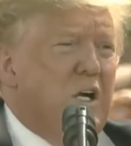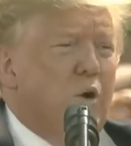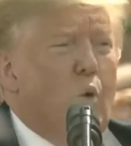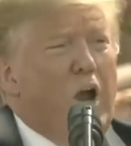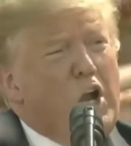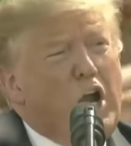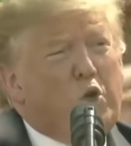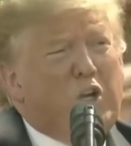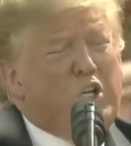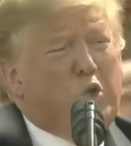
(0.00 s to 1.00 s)

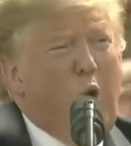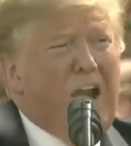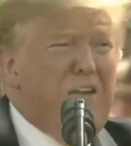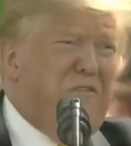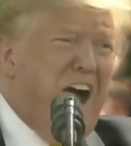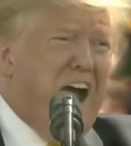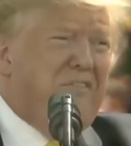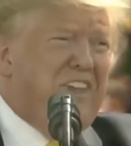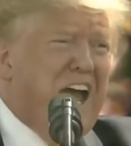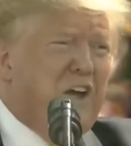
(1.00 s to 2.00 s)

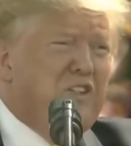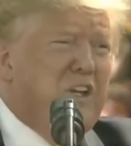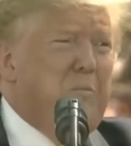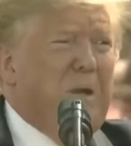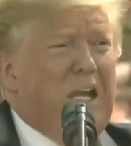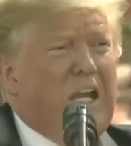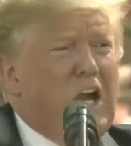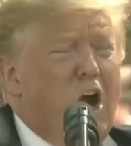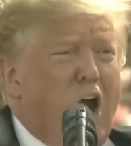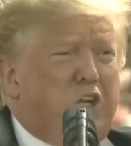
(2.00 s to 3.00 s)
125,000
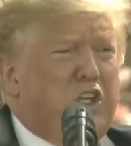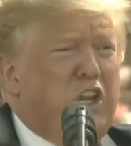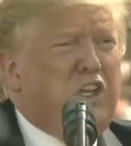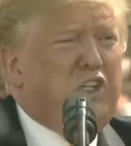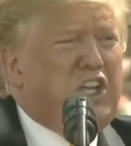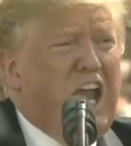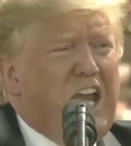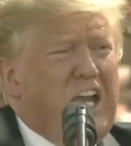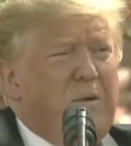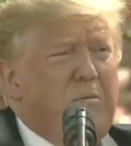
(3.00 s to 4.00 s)
beating hearts in this
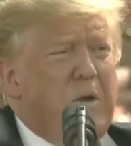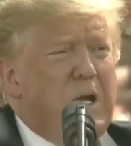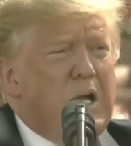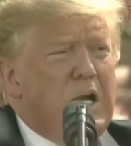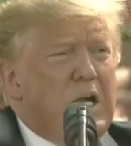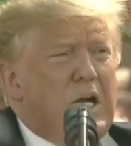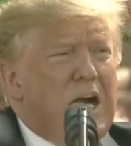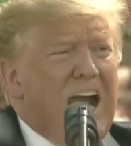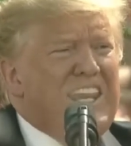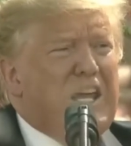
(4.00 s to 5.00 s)
stadium,
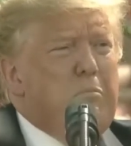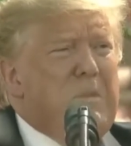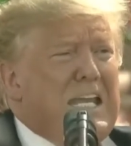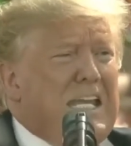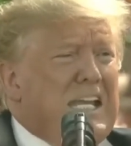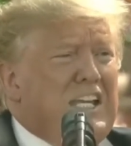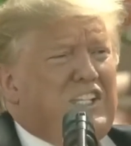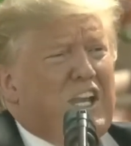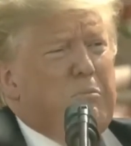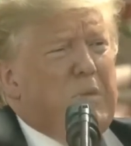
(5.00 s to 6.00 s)
and the
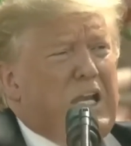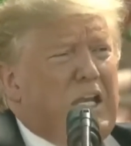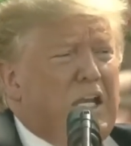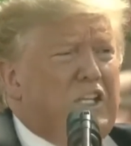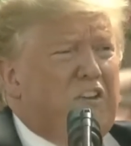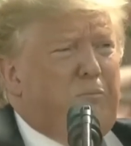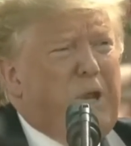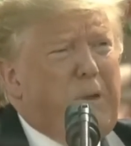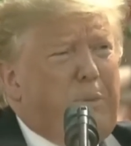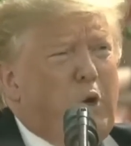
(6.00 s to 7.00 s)
millions and millions of
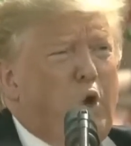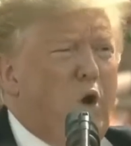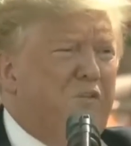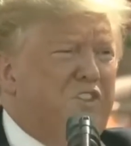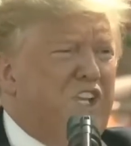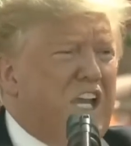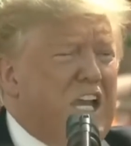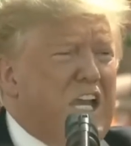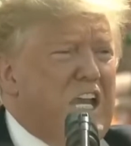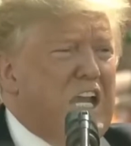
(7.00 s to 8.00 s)
people who have
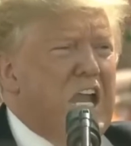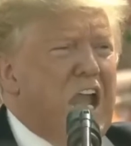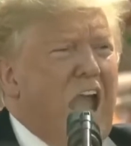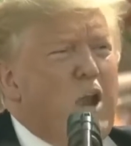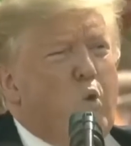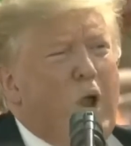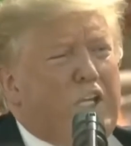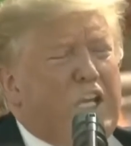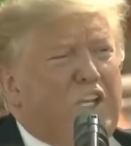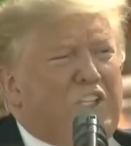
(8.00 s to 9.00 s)
seen and
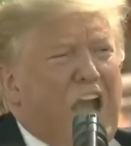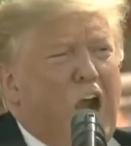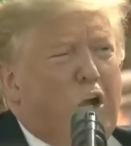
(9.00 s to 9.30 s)
witnessed our